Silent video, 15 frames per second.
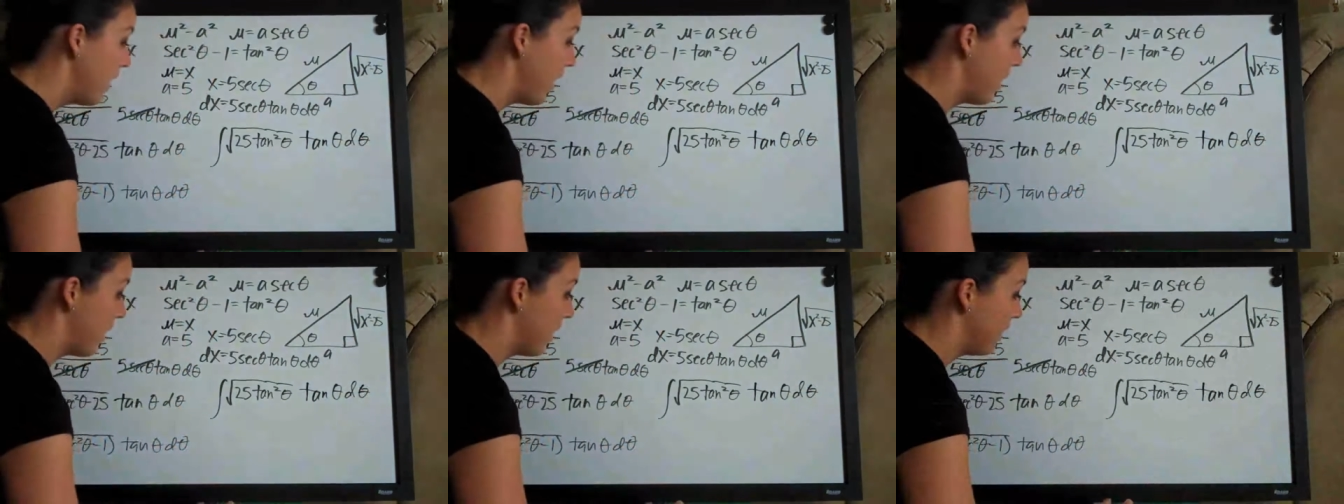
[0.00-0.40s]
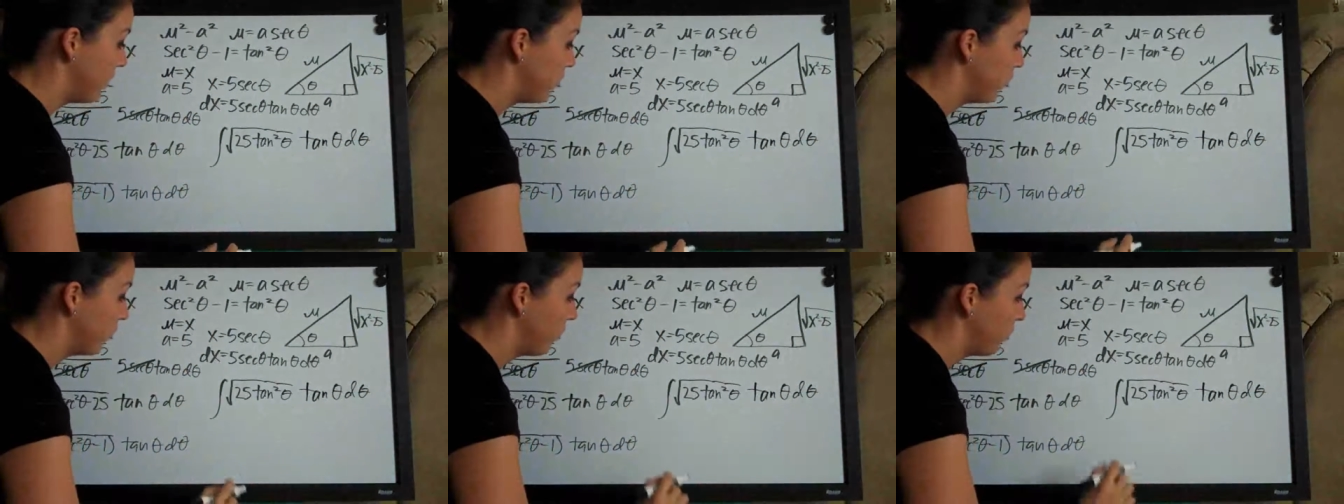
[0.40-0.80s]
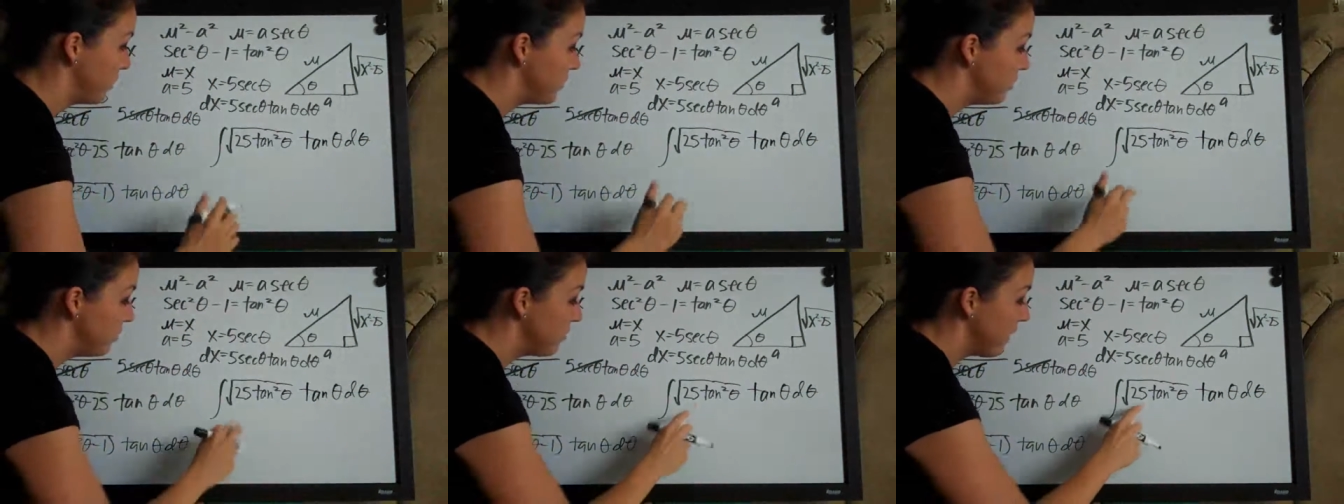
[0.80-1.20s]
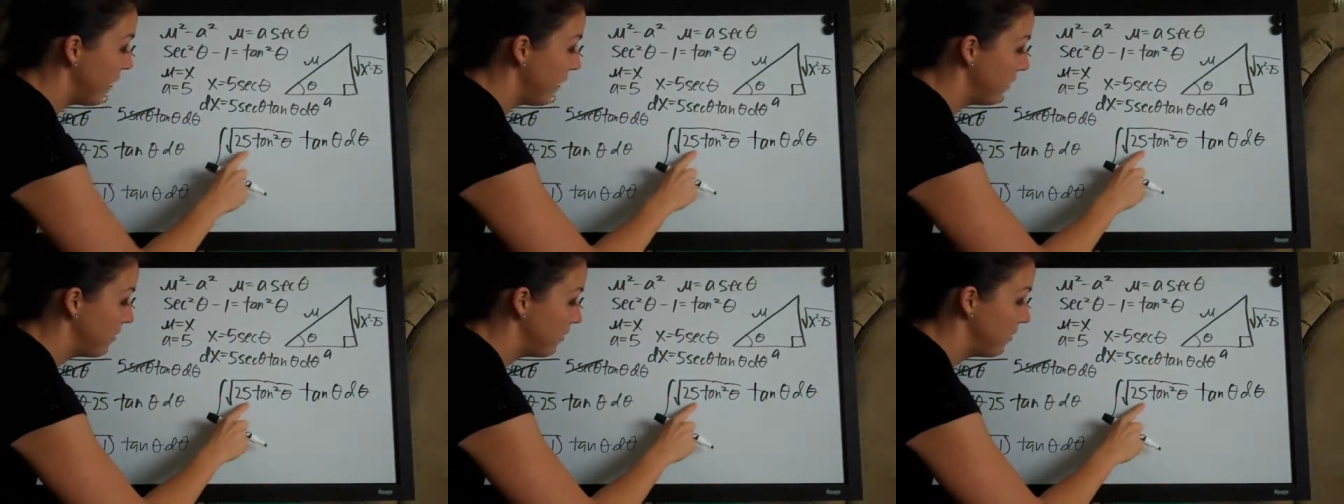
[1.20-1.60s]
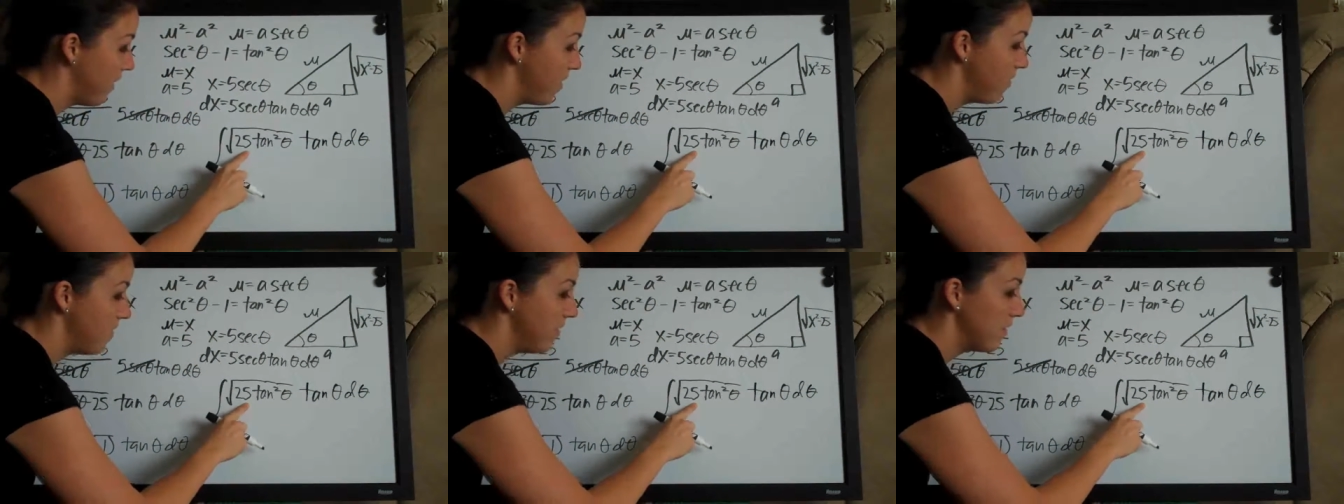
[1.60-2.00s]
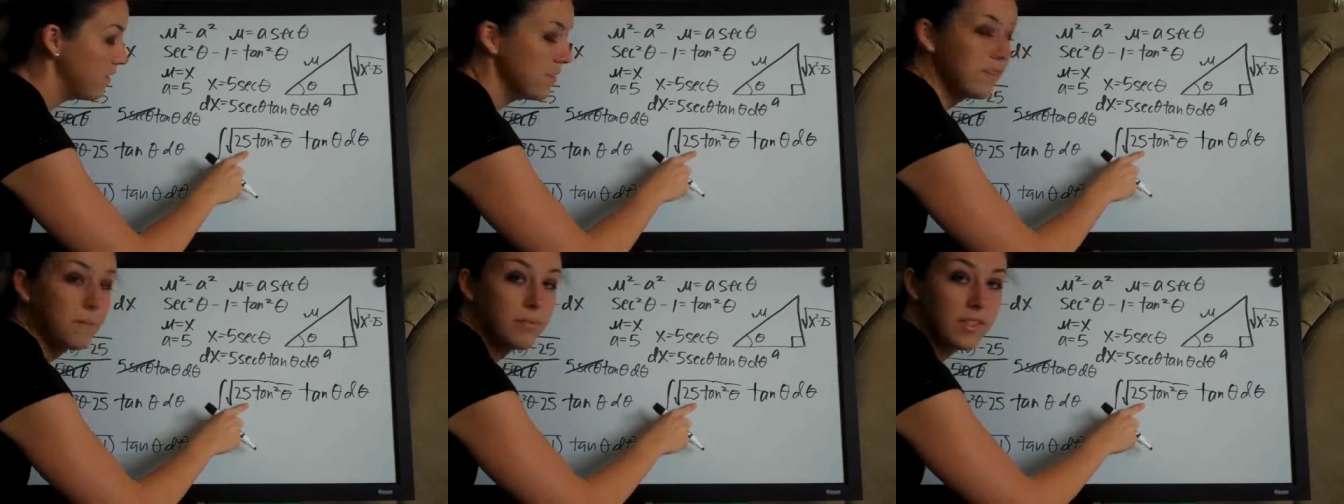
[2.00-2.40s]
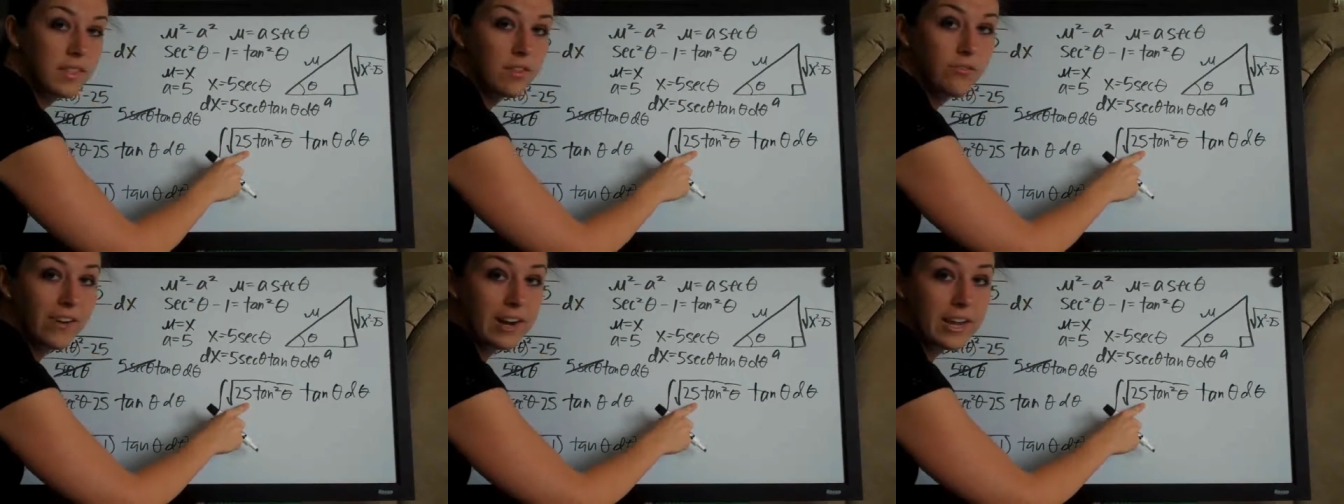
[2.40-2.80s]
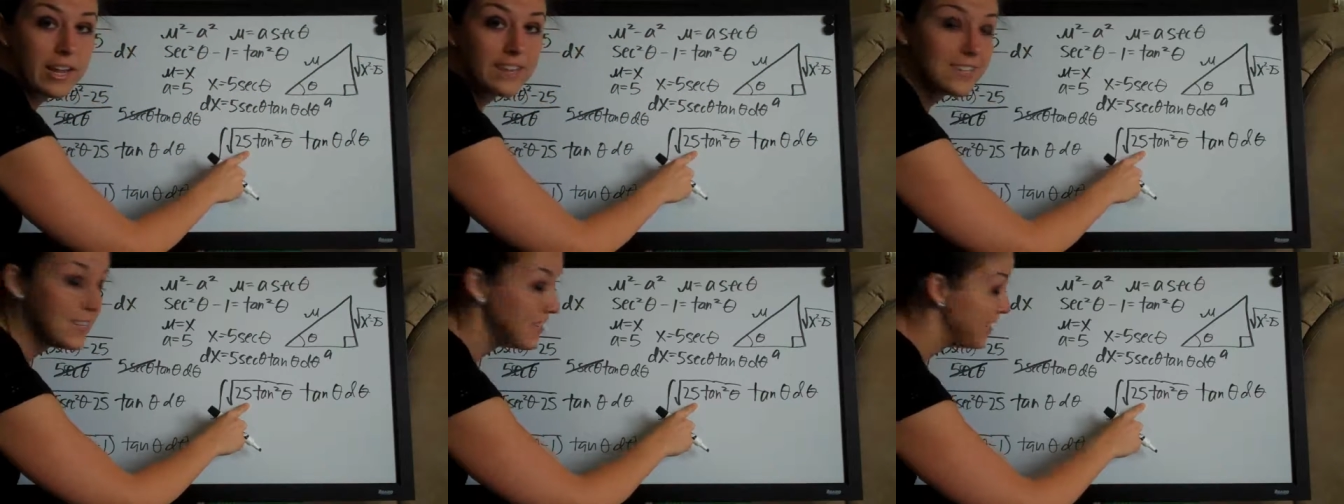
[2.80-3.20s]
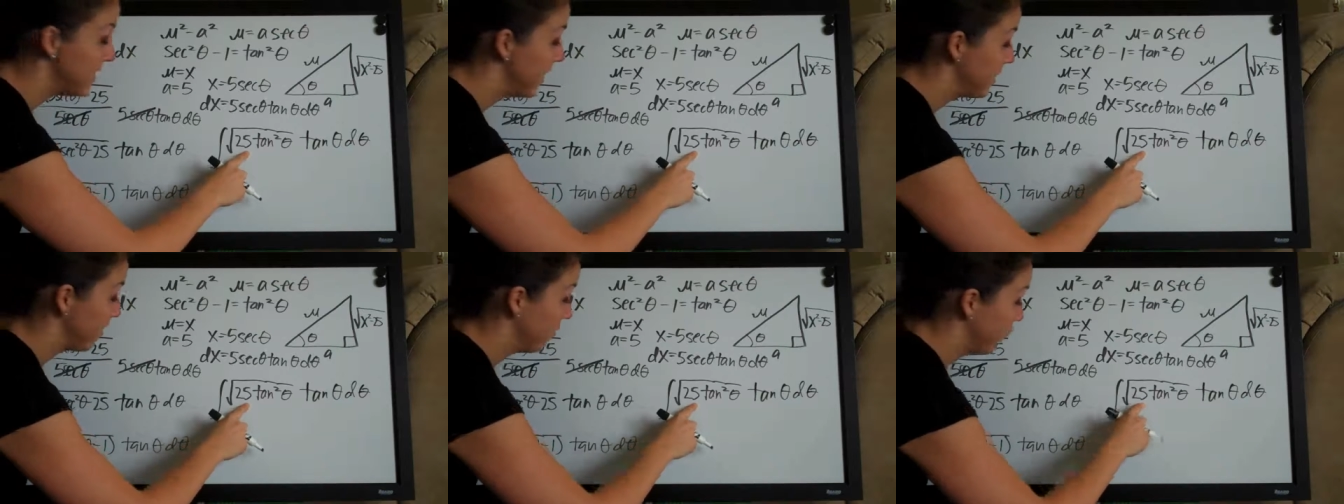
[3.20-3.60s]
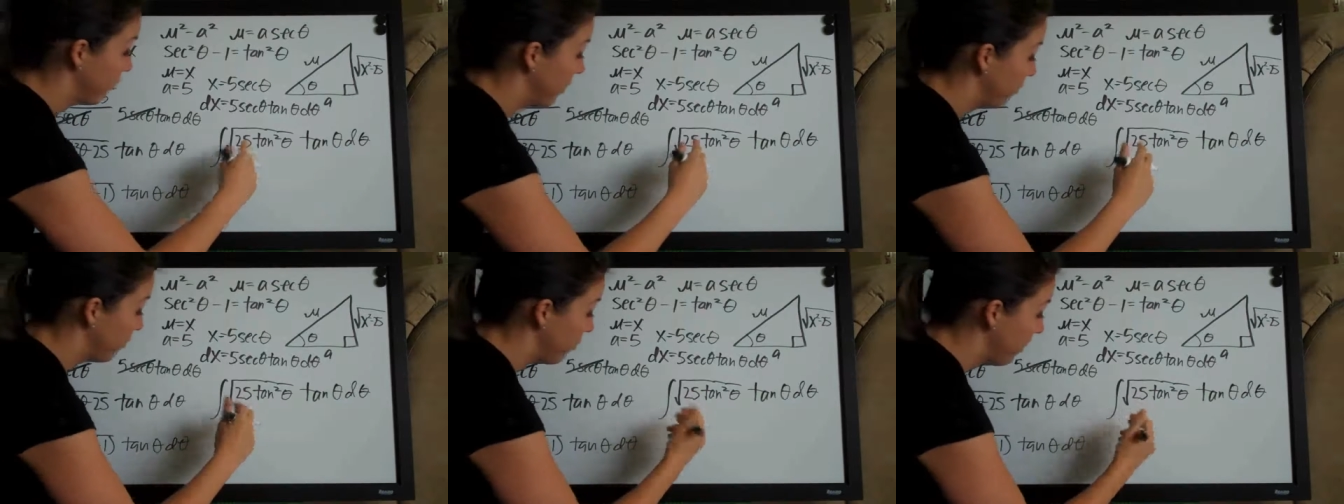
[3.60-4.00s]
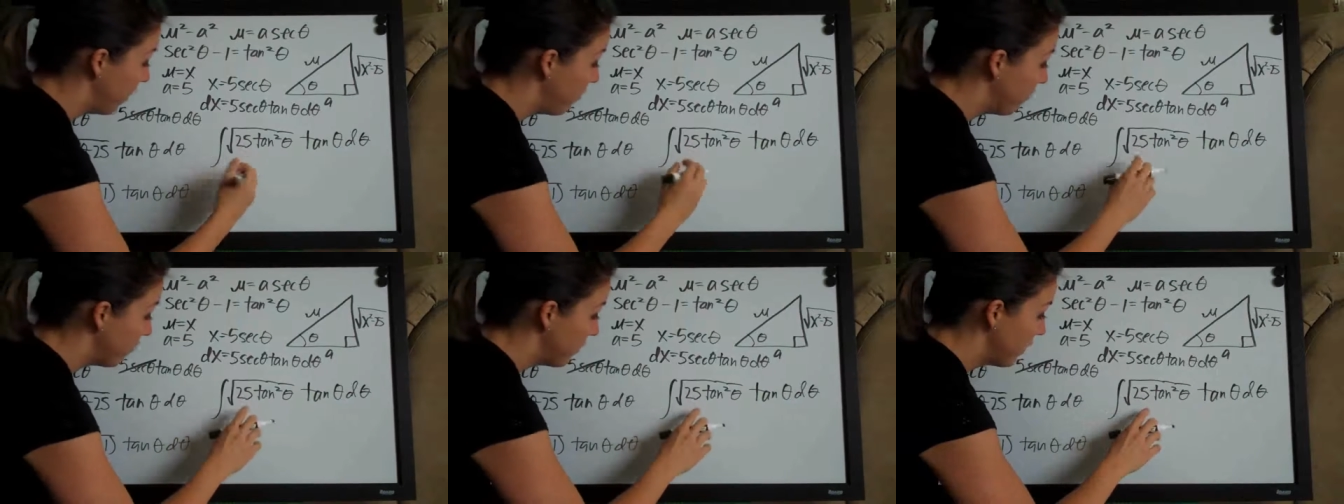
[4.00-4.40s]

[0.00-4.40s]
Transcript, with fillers: And when we do that, then this is something that's very easy to take the square root of.